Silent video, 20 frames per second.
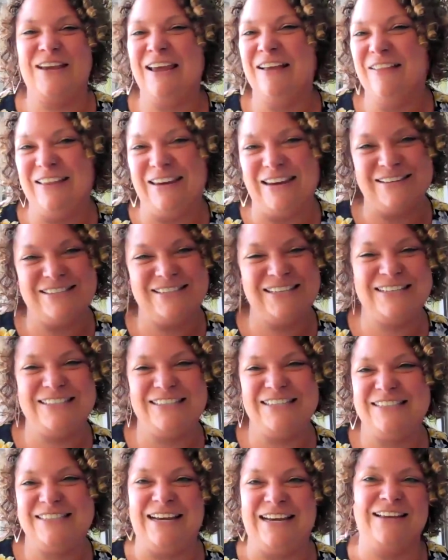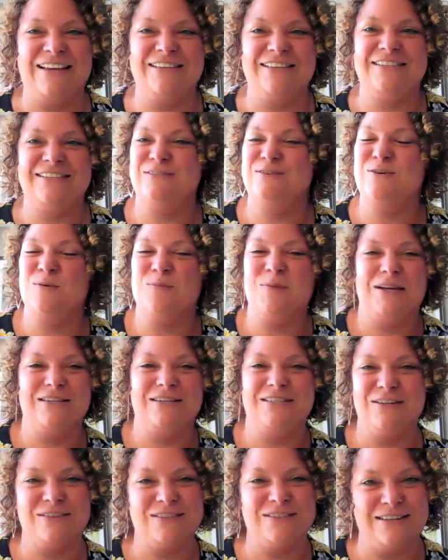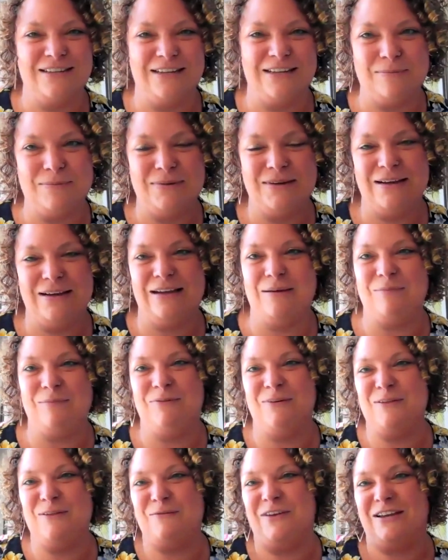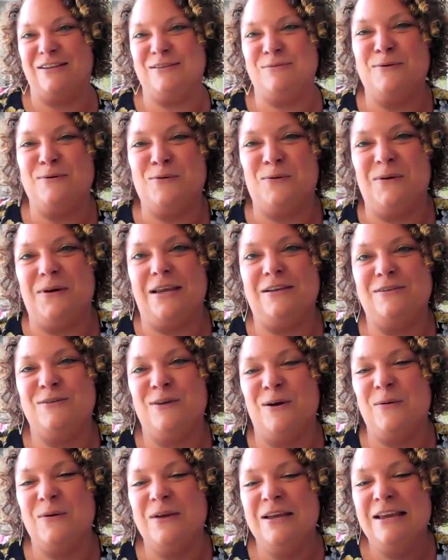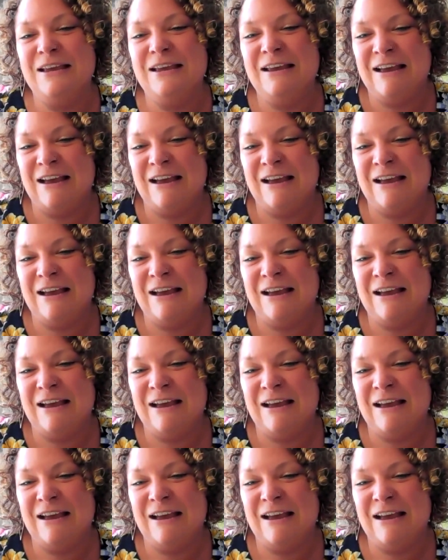killing it. 60 seconds is no big deal to them for the vast majority. So